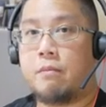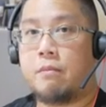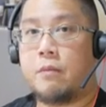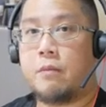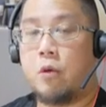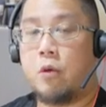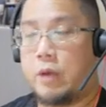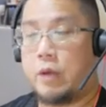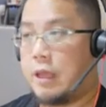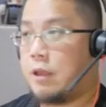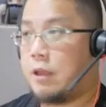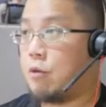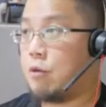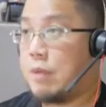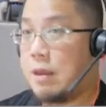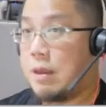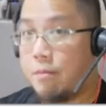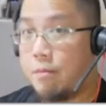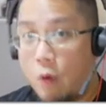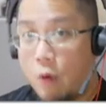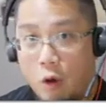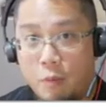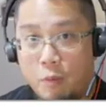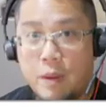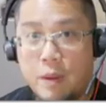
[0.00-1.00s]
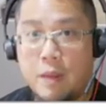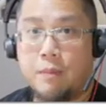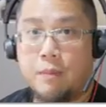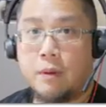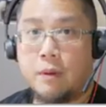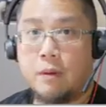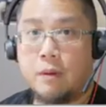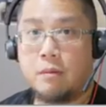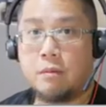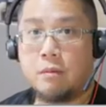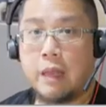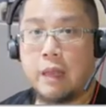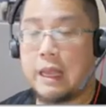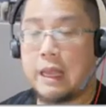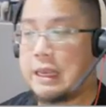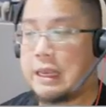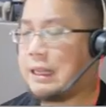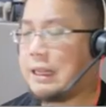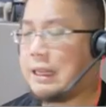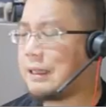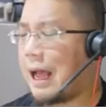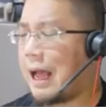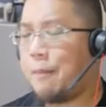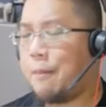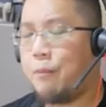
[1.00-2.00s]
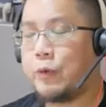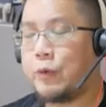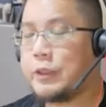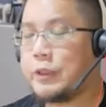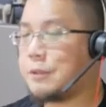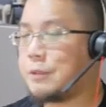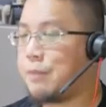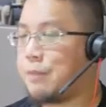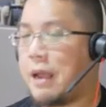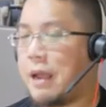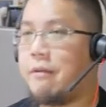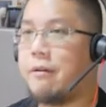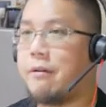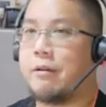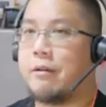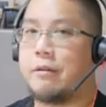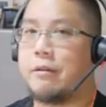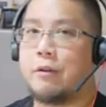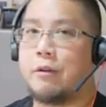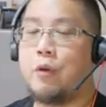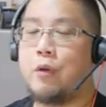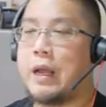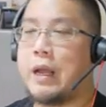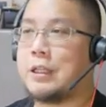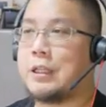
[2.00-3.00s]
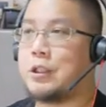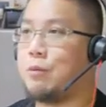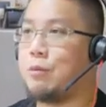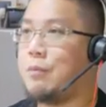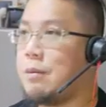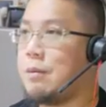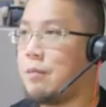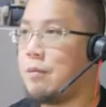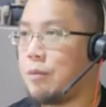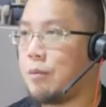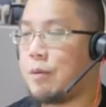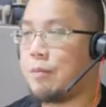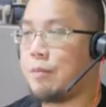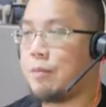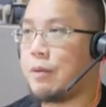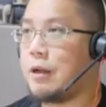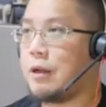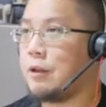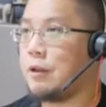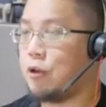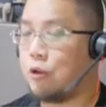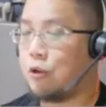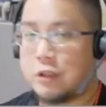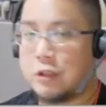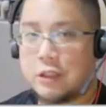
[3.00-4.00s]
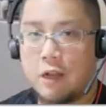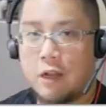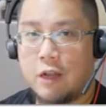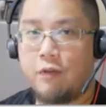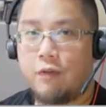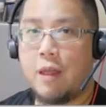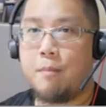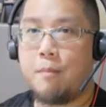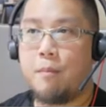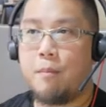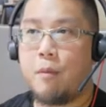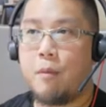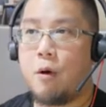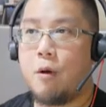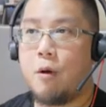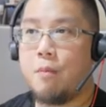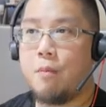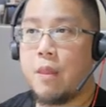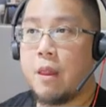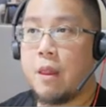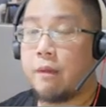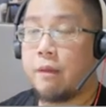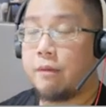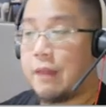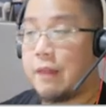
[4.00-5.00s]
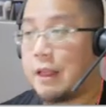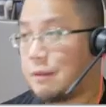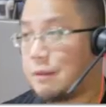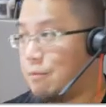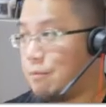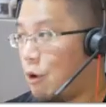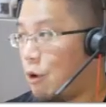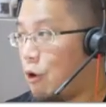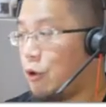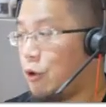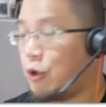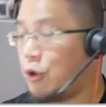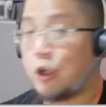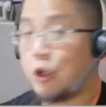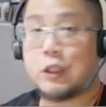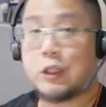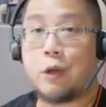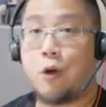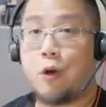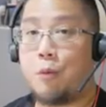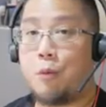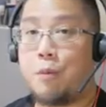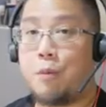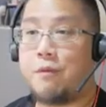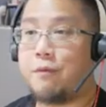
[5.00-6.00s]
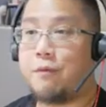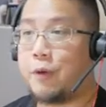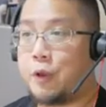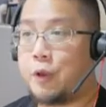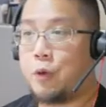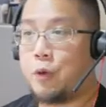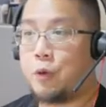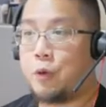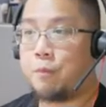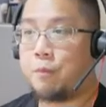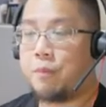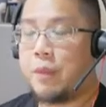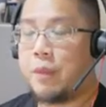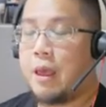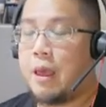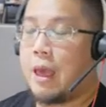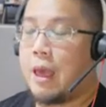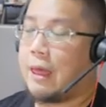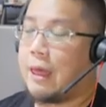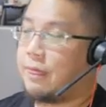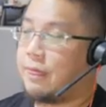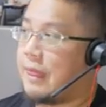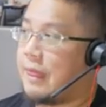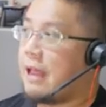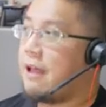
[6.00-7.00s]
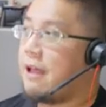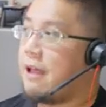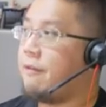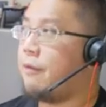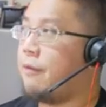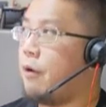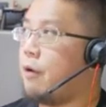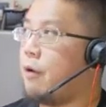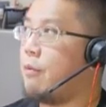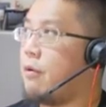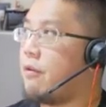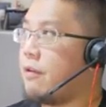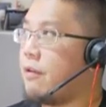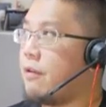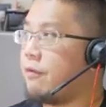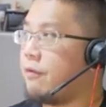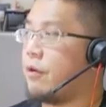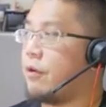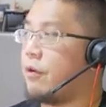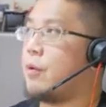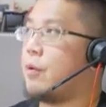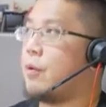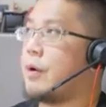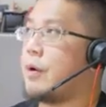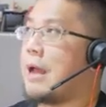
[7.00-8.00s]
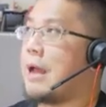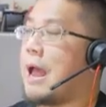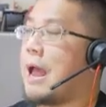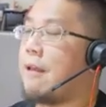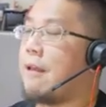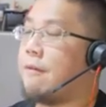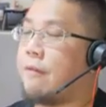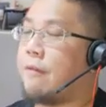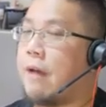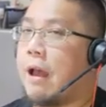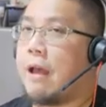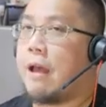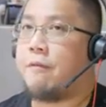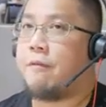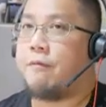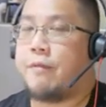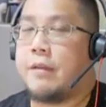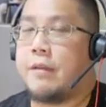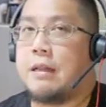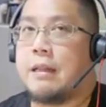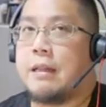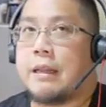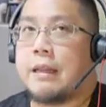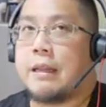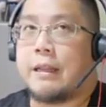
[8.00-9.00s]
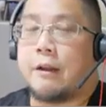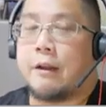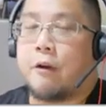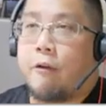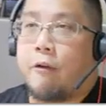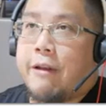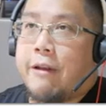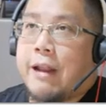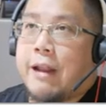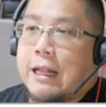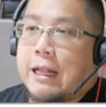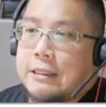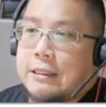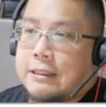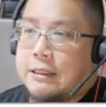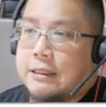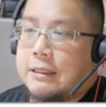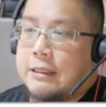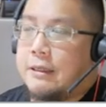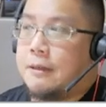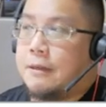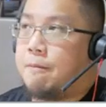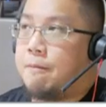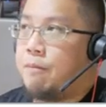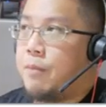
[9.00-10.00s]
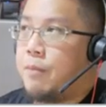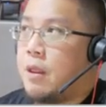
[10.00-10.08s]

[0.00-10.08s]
Okay, you meet more people, and it's an upward spiral. As you meet more people, you serve them more. There's more doors that open for you, and therefore, moving forward, I feel that the correct answer